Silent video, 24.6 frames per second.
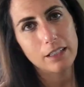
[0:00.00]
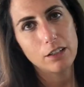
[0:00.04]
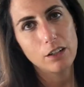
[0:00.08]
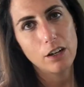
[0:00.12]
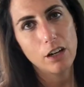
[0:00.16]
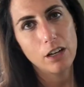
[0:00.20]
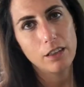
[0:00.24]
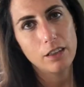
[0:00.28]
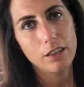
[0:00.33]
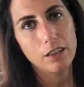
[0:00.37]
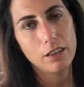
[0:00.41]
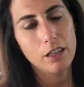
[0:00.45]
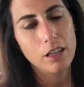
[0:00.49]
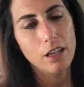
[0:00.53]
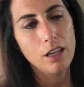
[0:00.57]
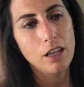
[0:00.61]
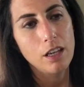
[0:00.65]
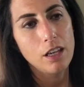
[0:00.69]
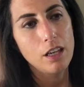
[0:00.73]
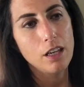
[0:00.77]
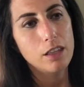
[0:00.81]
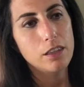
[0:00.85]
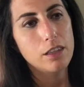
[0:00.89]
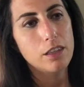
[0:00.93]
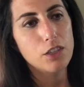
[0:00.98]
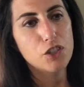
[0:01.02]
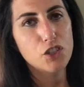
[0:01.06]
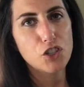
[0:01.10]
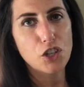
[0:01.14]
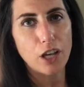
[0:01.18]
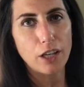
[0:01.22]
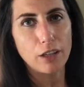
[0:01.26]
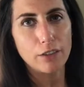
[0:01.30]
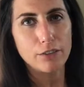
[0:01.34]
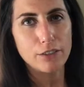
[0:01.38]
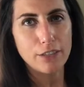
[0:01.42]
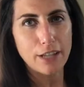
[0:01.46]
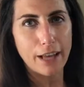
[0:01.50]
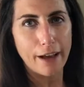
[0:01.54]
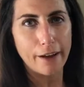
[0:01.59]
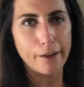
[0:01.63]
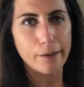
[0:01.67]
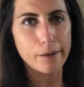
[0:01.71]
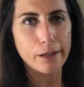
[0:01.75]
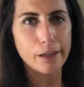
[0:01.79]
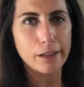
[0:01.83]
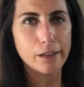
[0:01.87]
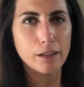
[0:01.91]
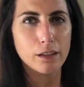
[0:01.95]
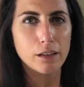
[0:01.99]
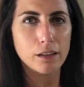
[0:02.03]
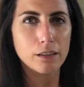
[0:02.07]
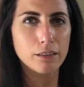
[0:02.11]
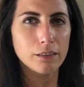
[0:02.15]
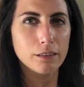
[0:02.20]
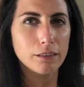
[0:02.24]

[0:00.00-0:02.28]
are on the shelves now in